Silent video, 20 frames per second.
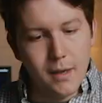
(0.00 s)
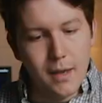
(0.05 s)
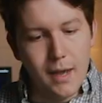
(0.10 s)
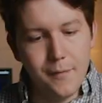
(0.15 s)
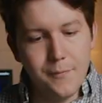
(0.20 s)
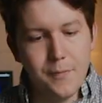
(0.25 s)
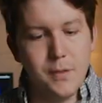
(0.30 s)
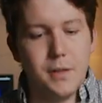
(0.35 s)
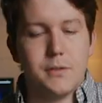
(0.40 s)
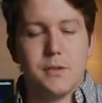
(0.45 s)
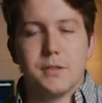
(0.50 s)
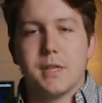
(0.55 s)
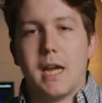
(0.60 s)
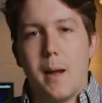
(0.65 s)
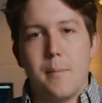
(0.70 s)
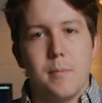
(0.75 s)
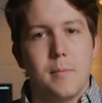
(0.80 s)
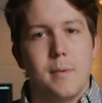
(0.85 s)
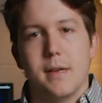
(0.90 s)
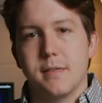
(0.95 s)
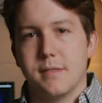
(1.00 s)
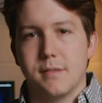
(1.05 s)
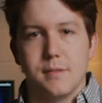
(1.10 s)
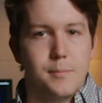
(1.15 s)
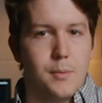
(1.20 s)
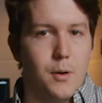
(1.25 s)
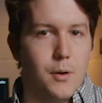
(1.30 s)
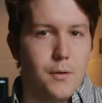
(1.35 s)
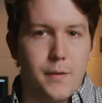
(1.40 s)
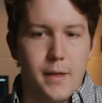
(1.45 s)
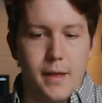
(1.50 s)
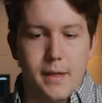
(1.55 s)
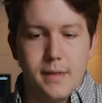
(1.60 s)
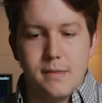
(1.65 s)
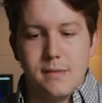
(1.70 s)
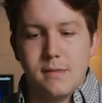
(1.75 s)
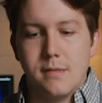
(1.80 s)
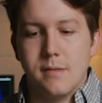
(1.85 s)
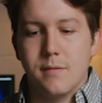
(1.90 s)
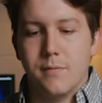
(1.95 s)
I feel like there's compromises in both
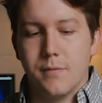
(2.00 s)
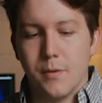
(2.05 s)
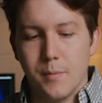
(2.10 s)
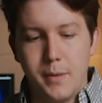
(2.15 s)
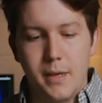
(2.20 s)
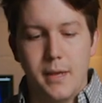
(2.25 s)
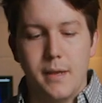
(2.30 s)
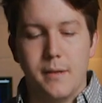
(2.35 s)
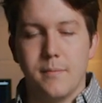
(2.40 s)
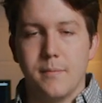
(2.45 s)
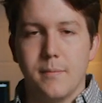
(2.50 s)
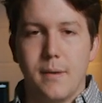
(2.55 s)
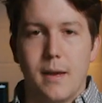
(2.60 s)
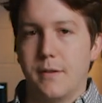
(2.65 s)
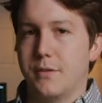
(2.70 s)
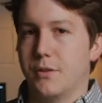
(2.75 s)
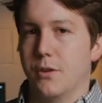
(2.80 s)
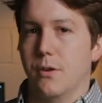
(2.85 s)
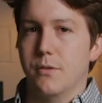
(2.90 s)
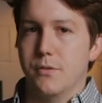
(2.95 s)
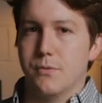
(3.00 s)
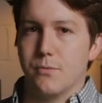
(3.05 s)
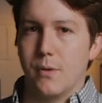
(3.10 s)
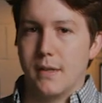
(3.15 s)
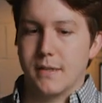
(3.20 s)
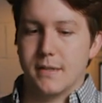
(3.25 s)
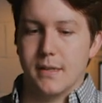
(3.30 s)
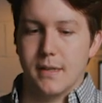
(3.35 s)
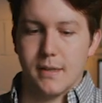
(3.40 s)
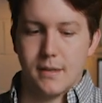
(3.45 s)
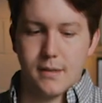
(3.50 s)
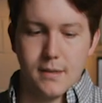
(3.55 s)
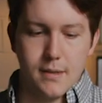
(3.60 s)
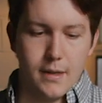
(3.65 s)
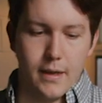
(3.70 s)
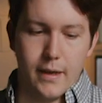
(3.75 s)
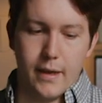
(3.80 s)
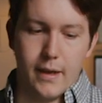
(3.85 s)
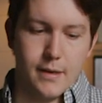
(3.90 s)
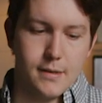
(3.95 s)
ends. For me, I chose renting,
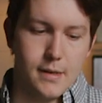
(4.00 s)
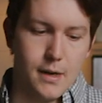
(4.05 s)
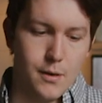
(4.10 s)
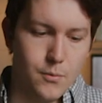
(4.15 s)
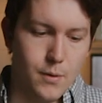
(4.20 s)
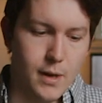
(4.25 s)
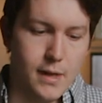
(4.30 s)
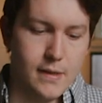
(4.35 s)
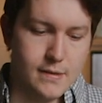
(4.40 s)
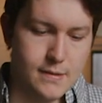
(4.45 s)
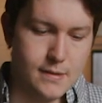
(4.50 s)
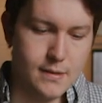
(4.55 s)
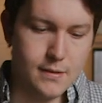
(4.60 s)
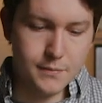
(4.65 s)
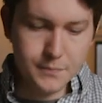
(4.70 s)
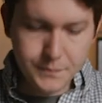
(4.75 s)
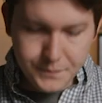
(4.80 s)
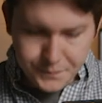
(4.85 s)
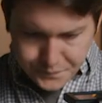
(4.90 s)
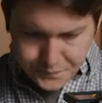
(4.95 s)
and I rent.